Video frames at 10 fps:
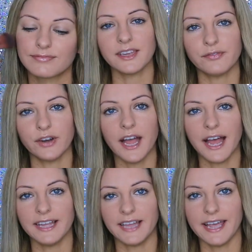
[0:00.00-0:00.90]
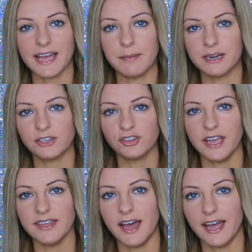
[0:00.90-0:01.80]
And then for highlight, I'm going to
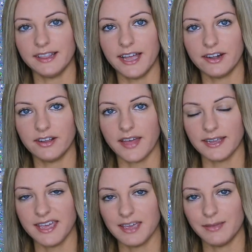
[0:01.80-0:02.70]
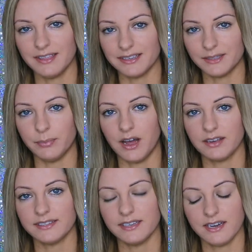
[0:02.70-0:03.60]
try the highlighter that came in this
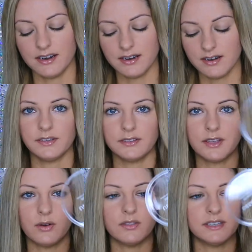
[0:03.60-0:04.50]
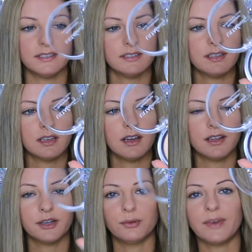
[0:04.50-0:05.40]
box here. So this is in the
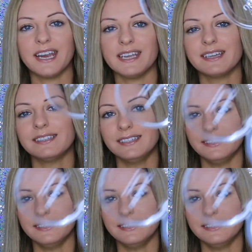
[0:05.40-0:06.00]
color Radiant